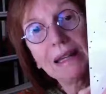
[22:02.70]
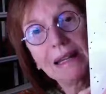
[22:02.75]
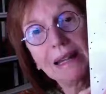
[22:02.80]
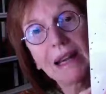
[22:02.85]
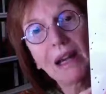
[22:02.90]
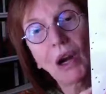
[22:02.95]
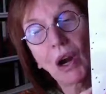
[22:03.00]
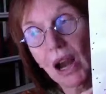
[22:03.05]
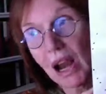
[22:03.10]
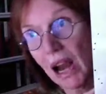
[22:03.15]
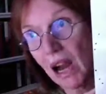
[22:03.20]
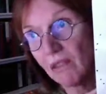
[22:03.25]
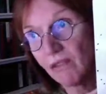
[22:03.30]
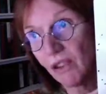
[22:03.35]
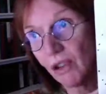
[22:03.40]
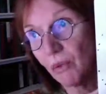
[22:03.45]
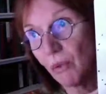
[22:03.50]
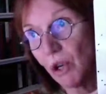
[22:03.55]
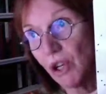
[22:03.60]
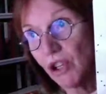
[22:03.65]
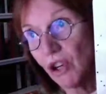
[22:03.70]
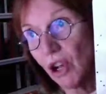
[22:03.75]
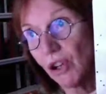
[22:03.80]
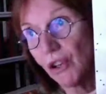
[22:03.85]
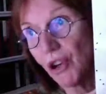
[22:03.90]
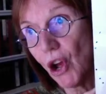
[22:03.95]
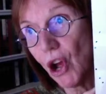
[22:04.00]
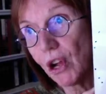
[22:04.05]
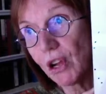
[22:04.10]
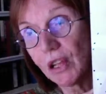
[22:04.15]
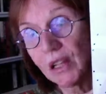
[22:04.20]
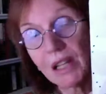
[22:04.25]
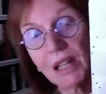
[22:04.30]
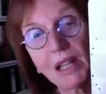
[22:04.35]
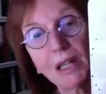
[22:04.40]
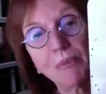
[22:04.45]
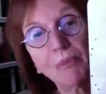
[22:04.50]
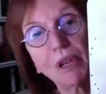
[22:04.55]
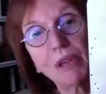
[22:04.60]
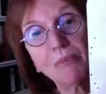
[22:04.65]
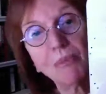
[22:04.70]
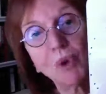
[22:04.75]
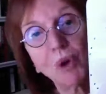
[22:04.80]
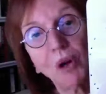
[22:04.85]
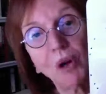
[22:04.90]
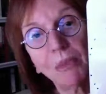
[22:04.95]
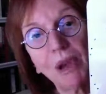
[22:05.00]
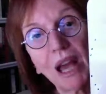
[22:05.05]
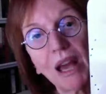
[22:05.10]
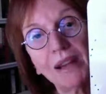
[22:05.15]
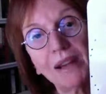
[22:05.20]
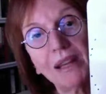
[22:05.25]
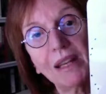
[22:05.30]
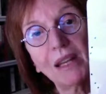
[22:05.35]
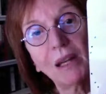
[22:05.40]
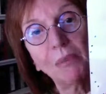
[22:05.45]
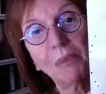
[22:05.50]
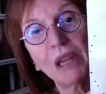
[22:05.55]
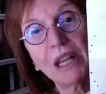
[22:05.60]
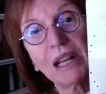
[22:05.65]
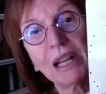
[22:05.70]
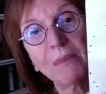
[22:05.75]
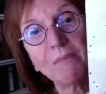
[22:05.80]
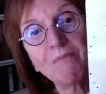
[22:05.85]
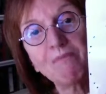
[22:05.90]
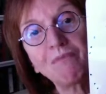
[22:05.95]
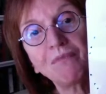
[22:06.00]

thereafter, which I'll talk a little bit more about in a minute.